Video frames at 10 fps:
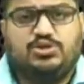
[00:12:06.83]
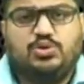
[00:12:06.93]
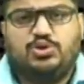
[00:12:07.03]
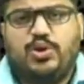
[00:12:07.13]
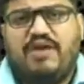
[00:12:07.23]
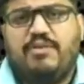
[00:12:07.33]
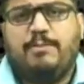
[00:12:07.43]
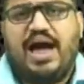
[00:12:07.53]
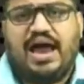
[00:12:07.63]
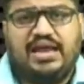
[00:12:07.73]
So you should have a
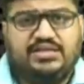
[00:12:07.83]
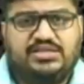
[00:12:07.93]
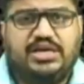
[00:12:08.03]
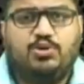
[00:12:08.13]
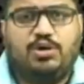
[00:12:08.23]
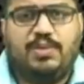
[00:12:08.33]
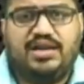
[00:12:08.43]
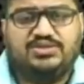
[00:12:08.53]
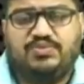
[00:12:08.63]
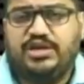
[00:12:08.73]
balance, equal
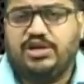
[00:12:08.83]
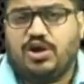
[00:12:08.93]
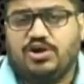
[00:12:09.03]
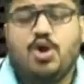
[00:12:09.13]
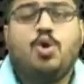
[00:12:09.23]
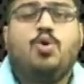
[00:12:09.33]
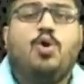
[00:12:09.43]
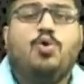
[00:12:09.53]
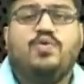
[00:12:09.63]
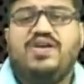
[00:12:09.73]
balance. We need not
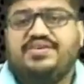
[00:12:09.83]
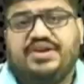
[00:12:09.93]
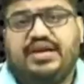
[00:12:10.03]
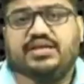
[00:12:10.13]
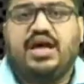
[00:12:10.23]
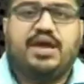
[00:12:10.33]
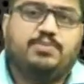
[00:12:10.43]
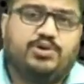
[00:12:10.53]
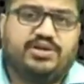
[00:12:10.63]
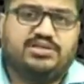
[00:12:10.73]
over treat the
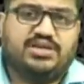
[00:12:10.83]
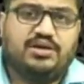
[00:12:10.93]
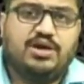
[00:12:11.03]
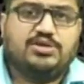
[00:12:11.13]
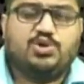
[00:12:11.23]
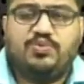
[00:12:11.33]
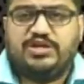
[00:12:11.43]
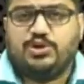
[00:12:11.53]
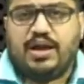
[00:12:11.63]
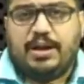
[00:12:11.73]
hypotension. So we
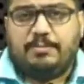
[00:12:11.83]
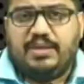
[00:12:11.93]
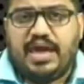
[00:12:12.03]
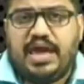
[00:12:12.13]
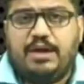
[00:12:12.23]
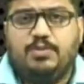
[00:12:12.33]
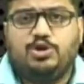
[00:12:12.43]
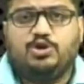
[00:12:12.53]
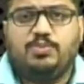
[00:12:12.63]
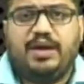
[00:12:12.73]
should be able
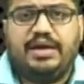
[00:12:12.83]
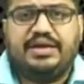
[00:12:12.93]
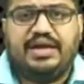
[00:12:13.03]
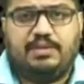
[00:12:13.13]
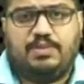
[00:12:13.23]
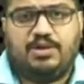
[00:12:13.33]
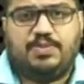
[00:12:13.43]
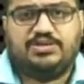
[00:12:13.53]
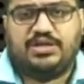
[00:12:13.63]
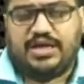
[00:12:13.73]
to maintain a blood
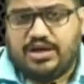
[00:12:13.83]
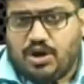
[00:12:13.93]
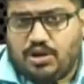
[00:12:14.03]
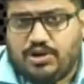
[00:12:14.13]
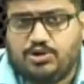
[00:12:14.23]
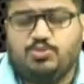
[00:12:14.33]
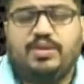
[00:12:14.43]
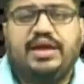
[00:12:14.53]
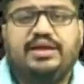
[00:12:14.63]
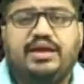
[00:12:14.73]
pressure in order to
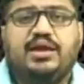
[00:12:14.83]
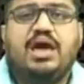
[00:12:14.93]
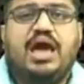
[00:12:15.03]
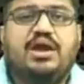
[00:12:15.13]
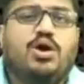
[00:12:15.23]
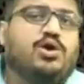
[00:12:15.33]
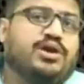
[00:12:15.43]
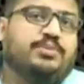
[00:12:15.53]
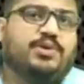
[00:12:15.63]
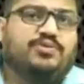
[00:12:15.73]
maintain an
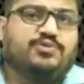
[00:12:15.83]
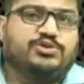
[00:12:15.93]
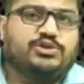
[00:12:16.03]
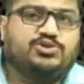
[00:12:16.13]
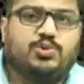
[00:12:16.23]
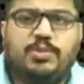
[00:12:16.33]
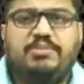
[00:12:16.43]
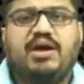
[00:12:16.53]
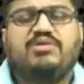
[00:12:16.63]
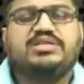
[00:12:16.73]
organ perfusion. So
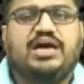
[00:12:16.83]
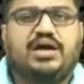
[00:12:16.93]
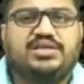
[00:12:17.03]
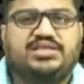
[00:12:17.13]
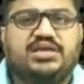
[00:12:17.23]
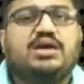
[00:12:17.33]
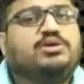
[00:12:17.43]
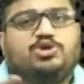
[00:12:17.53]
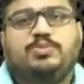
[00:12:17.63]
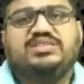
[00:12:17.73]
maybe our target
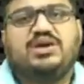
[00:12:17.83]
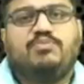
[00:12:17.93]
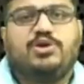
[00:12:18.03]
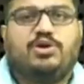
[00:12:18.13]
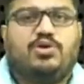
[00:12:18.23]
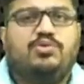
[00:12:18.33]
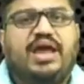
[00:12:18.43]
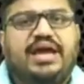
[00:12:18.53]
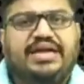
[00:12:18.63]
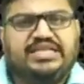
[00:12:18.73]
should be somewhere around
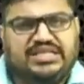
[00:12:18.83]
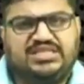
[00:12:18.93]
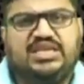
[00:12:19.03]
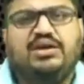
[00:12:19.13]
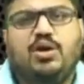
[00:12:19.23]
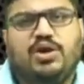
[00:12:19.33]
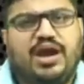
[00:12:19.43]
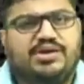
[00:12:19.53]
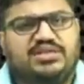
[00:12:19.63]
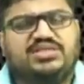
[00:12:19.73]
90/60 or
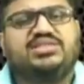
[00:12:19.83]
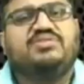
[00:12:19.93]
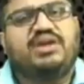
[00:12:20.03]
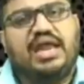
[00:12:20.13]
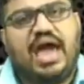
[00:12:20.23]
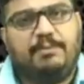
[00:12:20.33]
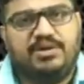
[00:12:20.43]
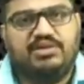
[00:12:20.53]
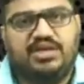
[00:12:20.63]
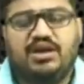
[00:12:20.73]
160. We are happy
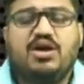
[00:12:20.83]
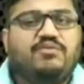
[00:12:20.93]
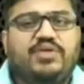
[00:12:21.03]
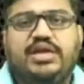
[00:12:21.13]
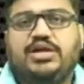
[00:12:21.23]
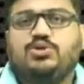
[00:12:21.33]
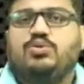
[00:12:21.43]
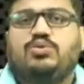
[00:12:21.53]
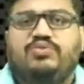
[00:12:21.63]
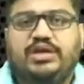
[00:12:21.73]
with it.
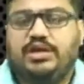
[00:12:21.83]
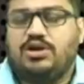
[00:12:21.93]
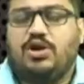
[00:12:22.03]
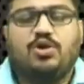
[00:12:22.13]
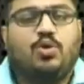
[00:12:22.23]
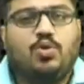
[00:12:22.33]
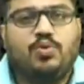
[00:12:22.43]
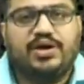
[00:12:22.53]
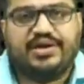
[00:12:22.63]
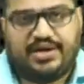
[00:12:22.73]
We need not
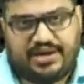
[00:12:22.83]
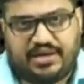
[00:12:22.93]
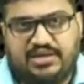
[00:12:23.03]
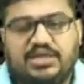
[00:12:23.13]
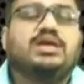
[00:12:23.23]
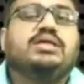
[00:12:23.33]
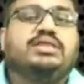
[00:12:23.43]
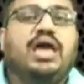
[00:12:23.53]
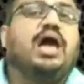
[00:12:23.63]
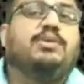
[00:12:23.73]
over correct
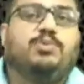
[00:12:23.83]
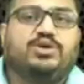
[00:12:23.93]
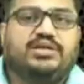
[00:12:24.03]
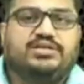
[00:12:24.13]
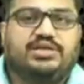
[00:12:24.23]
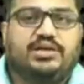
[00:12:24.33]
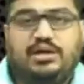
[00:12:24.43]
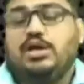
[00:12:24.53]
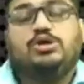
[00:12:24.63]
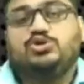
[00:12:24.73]
the hypotension.
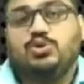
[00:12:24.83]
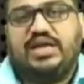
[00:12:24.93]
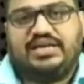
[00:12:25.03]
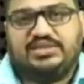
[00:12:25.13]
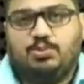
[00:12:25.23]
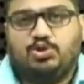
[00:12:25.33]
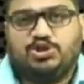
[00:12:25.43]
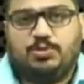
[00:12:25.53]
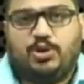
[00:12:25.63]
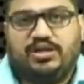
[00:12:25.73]
So that is the most
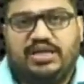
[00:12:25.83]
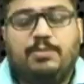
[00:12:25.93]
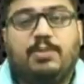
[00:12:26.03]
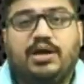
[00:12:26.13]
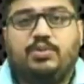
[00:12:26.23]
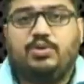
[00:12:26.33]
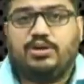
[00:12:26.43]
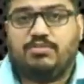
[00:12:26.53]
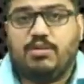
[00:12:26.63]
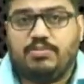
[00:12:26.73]
important thing. But
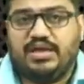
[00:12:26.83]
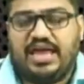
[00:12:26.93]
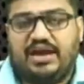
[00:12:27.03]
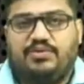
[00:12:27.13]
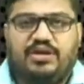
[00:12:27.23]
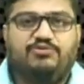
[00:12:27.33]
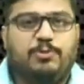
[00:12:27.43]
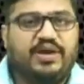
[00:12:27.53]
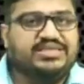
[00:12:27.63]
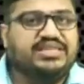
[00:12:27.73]
remember that if the
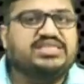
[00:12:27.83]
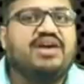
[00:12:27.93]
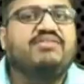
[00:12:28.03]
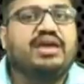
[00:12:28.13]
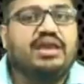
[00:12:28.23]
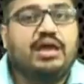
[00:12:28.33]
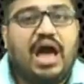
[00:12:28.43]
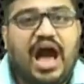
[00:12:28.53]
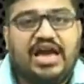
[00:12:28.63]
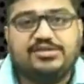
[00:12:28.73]
patient is having an
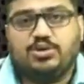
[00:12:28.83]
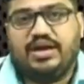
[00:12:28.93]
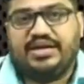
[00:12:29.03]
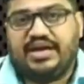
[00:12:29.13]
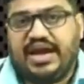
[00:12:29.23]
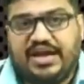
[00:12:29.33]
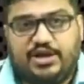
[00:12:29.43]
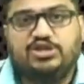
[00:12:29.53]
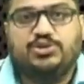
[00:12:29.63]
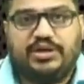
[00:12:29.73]
isolated head
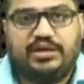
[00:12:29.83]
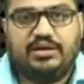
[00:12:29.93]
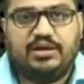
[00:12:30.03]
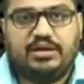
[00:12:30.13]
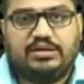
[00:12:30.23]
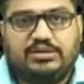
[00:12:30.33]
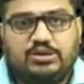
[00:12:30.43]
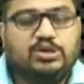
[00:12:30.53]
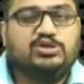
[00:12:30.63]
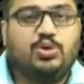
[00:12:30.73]
injury,
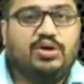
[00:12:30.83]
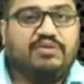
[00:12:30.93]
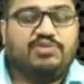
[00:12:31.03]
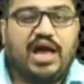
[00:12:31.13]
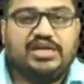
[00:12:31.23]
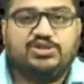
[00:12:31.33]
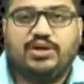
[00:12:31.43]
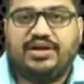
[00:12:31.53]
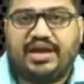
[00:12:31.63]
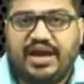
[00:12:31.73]
so if the
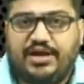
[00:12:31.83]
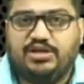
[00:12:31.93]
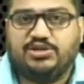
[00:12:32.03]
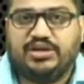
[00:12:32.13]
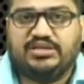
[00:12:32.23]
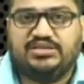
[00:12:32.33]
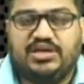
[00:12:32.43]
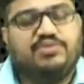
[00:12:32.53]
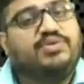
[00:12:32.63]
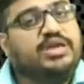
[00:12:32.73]
isolated head injury is
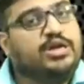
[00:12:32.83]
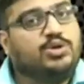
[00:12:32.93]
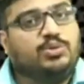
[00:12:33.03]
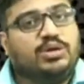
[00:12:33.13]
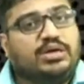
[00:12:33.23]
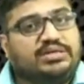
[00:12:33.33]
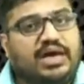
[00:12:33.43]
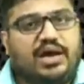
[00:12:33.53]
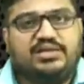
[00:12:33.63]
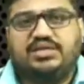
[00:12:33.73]
there, we need to
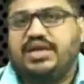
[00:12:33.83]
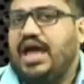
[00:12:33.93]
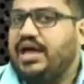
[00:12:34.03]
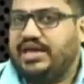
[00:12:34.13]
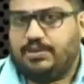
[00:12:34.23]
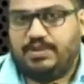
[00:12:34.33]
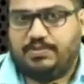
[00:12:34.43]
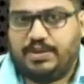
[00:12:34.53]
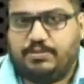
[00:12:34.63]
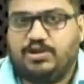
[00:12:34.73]
target a higher
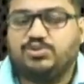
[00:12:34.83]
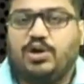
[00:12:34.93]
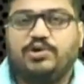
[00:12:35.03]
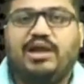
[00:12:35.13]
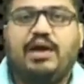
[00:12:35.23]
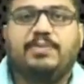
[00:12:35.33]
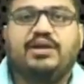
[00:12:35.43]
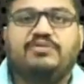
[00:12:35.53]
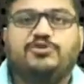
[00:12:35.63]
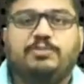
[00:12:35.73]
BP, because what will happen
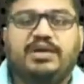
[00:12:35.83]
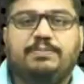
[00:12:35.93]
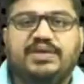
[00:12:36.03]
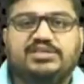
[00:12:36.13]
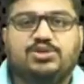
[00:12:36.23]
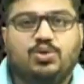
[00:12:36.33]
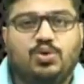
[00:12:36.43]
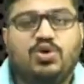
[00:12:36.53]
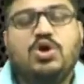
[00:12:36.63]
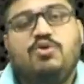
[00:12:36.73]
if the BP is
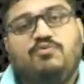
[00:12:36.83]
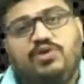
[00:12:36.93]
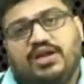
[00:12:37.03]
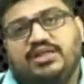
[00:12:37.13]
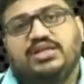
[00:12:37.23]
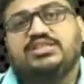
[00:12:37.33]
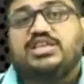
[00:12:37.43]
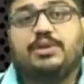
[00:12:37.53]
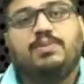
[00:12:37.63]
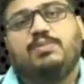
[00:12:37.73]
low, further the
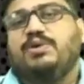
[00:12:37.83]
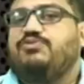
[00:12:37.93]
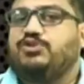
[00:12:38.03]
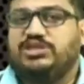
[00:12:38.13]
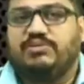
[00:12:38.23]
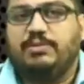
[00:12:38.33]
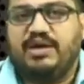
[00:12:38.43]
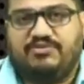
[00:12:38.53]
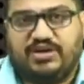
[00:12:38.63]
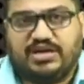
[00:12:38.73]
cerebral perfusion will be
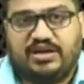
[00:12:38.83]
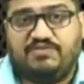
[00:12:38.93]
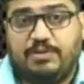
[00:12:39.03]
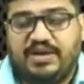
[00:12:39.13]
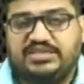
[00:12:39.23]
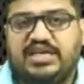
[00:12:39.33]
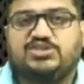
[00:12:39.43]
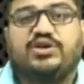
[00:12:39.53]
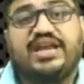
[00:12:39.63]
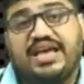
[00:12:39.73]
affected if the patient has
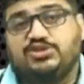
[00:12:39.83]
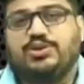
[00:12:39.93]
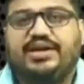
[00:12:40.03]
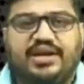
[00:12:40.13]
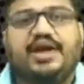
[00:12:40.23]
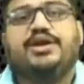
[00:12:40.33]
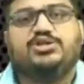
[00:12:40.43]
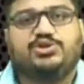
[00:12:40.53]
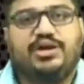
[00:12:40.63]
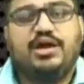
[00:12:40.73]
got an isolated head
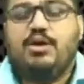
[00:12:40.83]
injury.